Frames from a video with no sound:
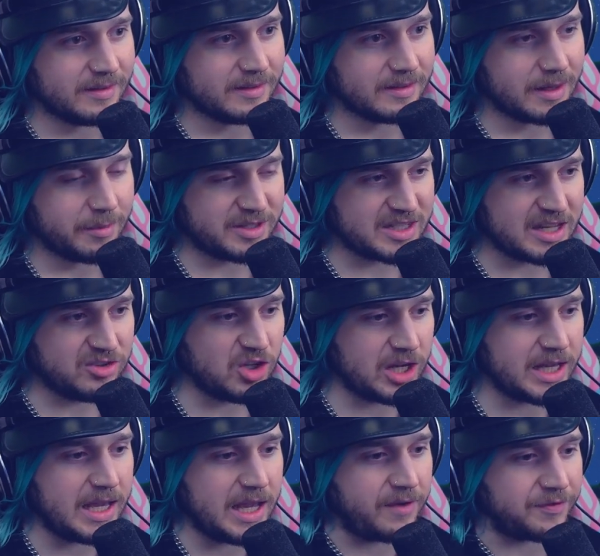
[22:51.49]
Let me send you a
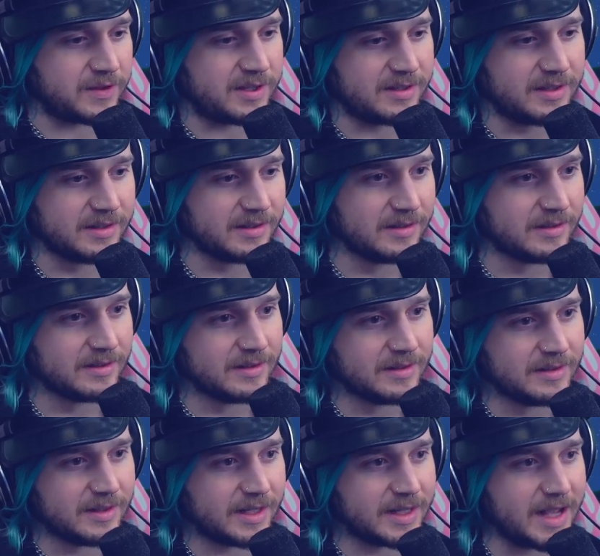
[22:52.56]
gift.
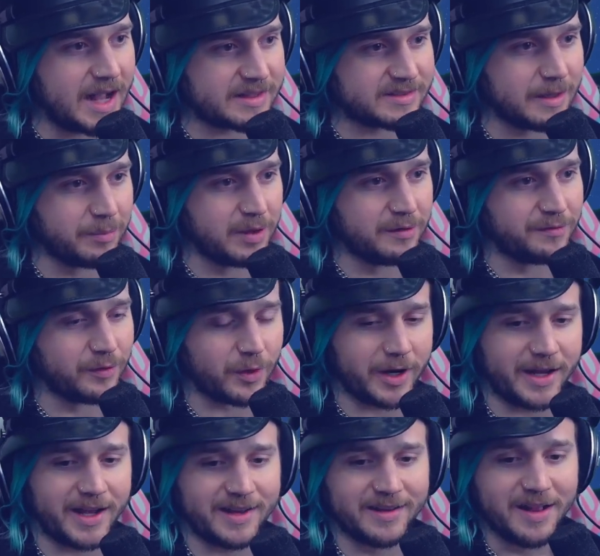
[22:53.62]
Got something for you.